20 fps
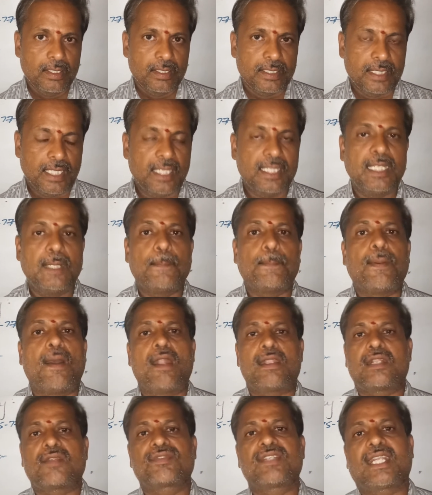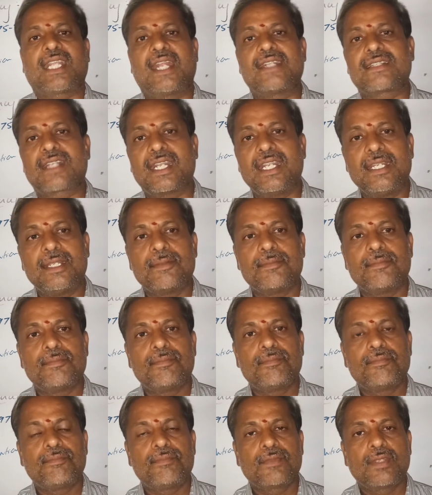Any part of the country
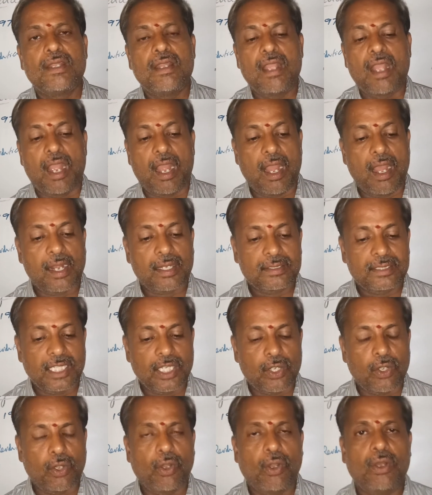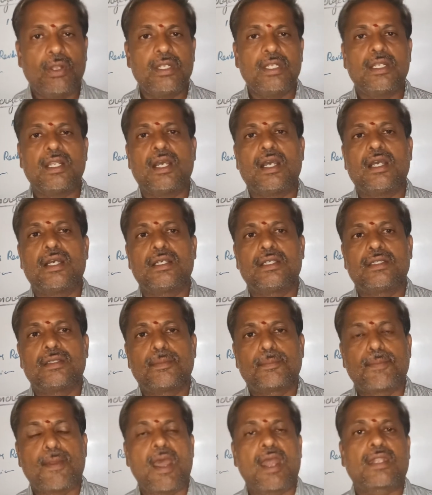or the whole
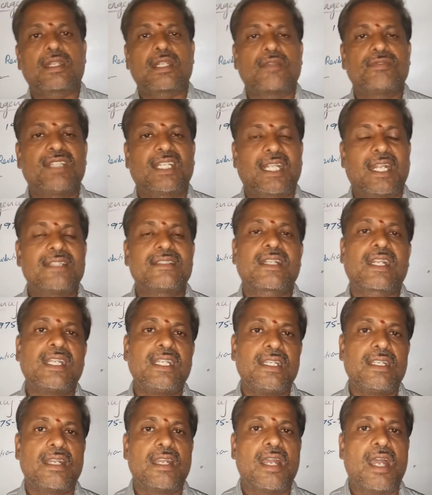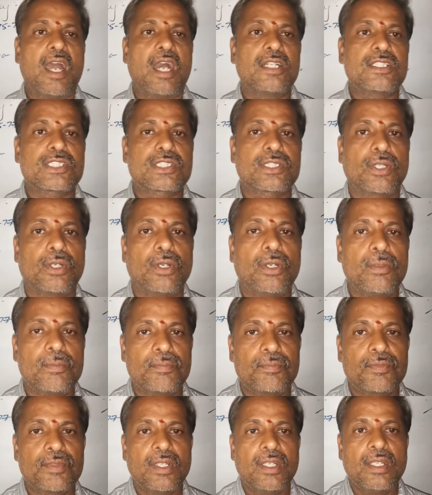part of the country also
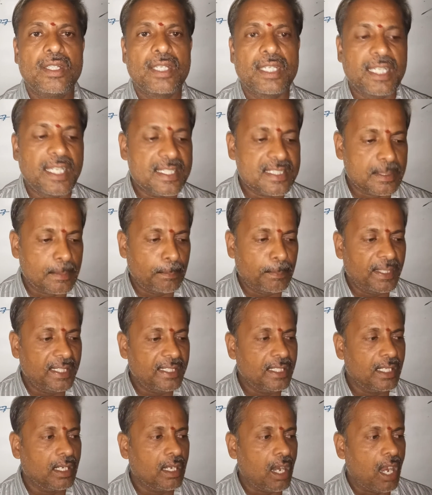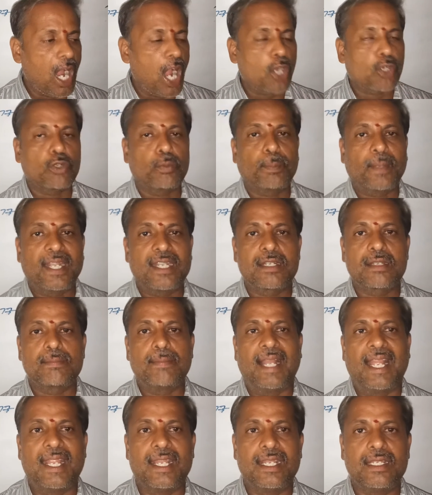is being occupied
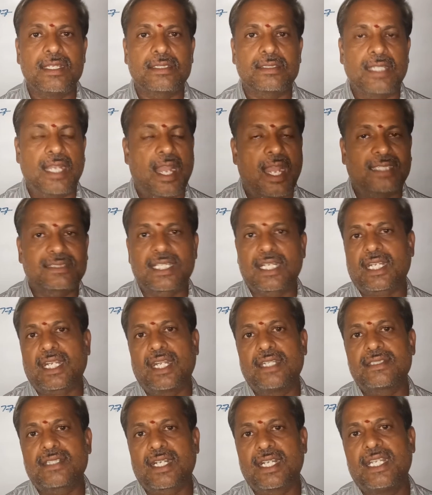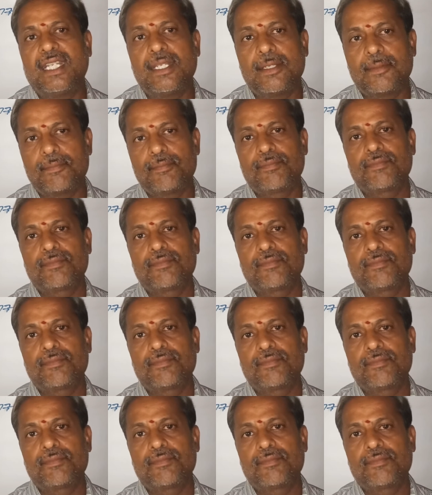by the other country.